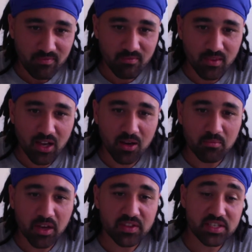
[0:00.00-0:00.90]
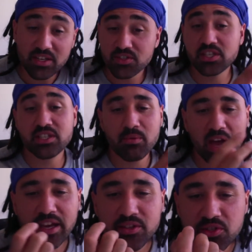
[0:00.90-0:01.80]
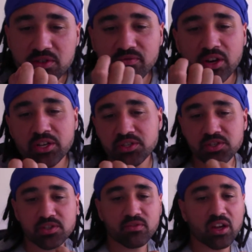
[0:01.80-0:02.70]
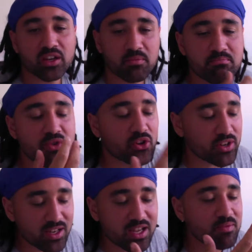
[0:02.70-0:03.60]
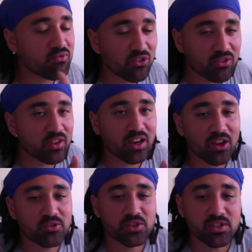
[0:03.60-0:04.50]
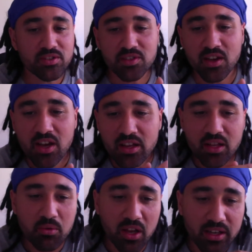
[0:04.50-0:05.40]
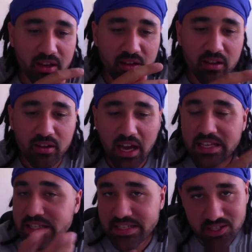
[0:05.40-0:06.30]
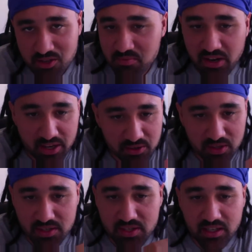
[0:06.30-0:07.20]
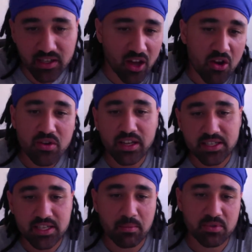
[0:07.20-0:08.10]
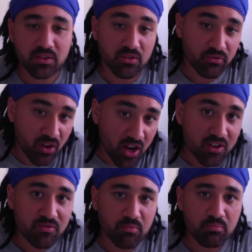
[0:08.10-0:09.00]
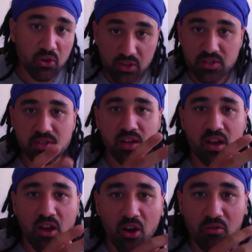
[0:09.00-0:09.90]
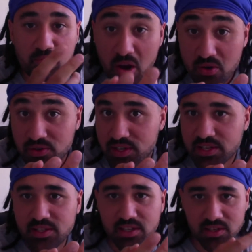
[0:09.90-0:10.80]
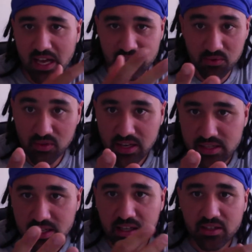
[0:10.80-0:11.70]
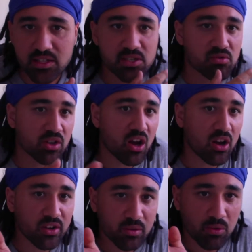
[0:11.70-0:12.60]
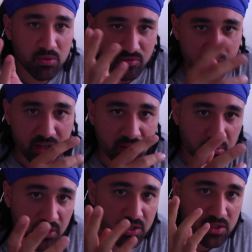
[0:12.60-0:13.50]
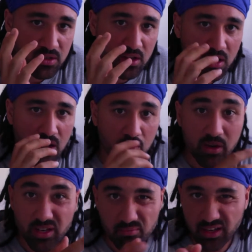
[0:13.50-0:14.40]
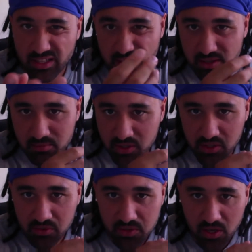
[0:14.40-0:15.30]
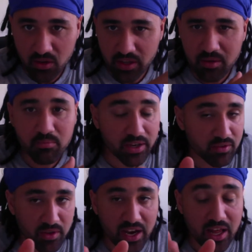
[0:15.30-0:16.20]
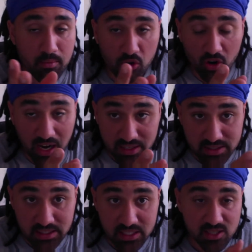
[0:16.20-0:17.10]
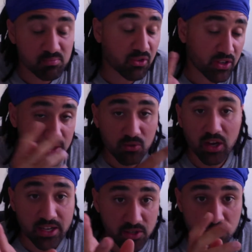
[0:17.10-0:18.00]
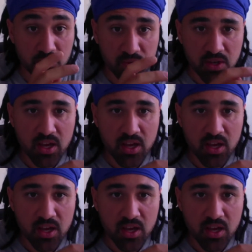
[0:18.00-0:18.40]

Um, and the Sadducees, they were ancient versions of like modern liberal theologians. They were like anti supernaturalistic, only accepting the five books of Moses as, as authentic, disregarding what was written in the books when it pleased them to do so. They didn't believe in immorality, spirits, or angels.